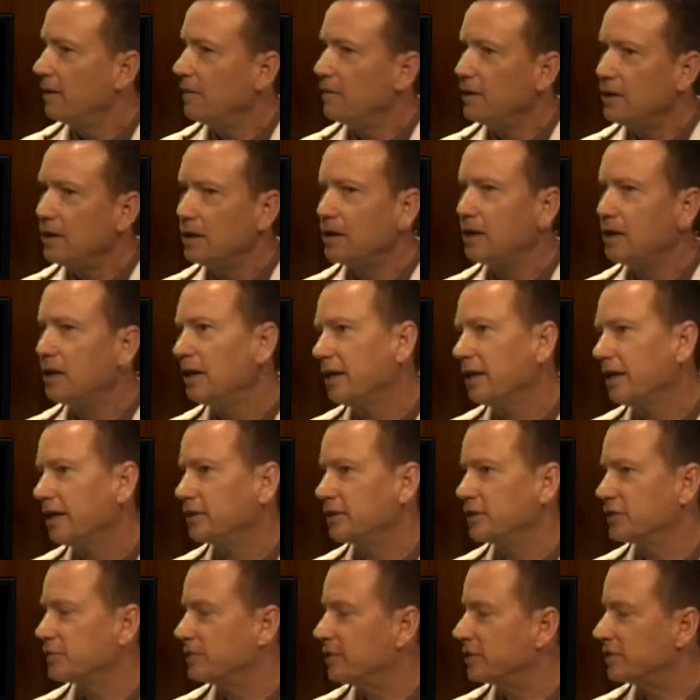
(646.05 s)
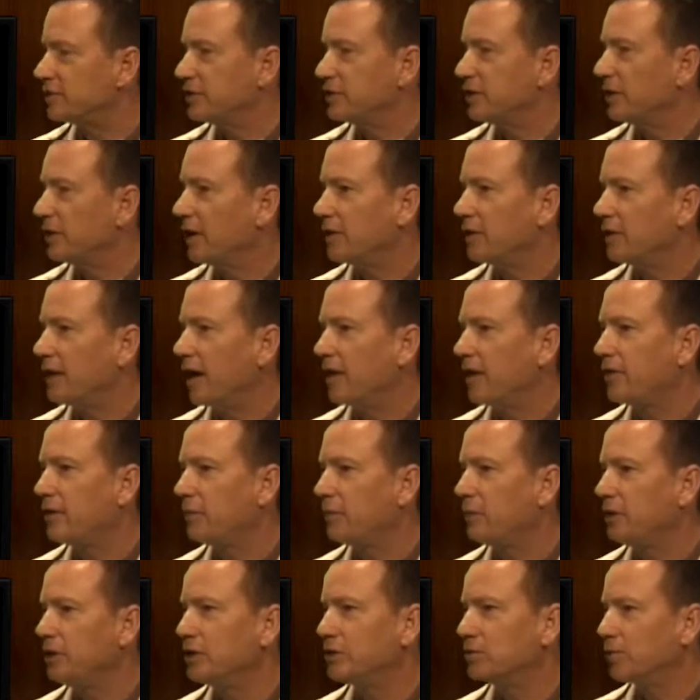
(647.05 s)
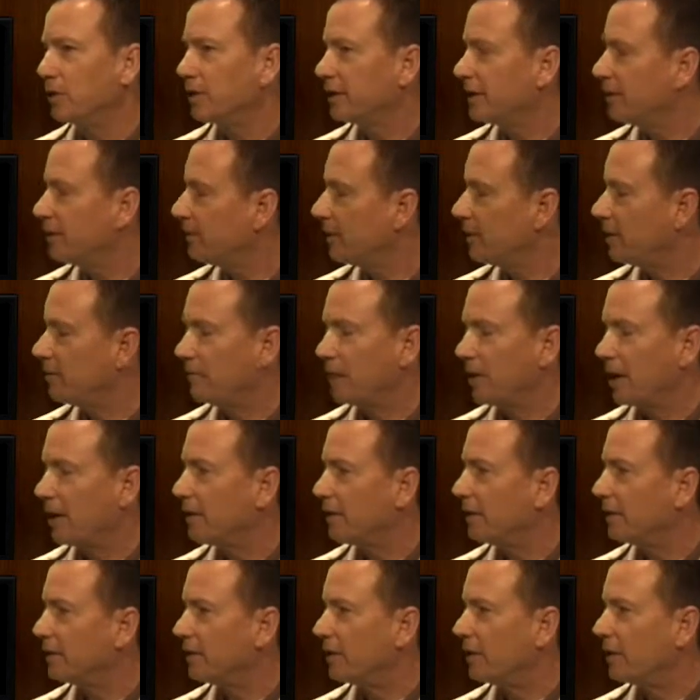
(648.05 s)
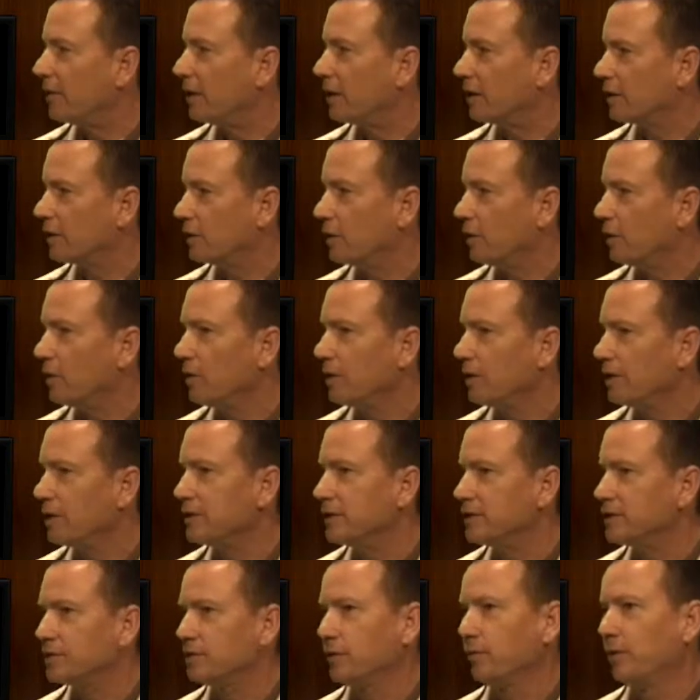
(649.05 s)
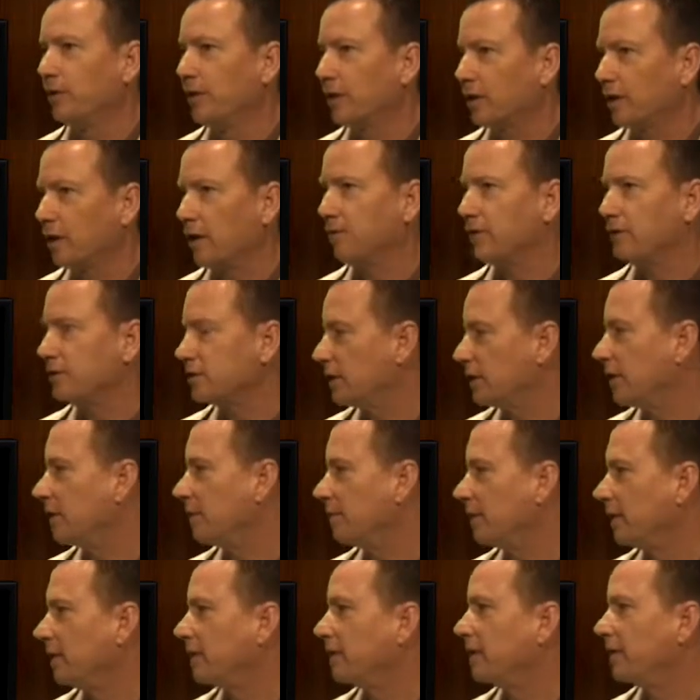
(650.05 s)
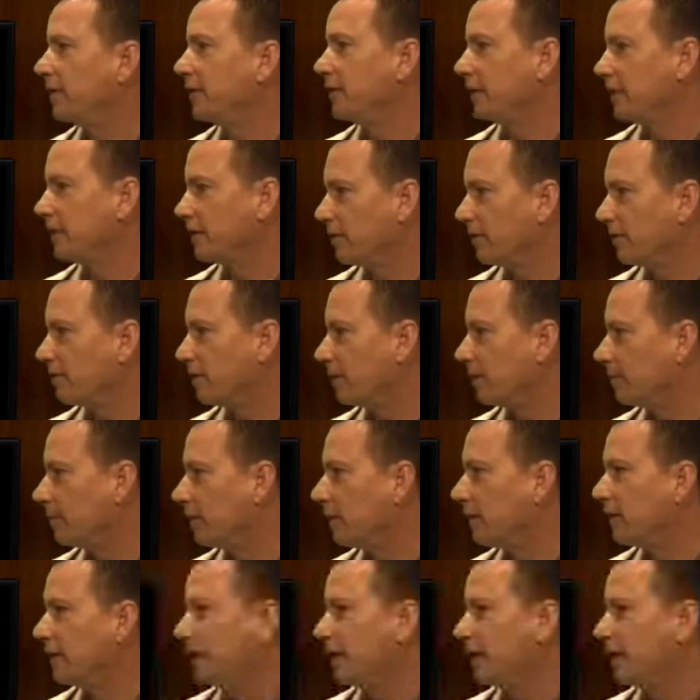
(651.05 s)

Well, kind of like I just mentioned, you know, I think we just want to keep getting better. You know, our goal is to win the conference tournament at the end of November.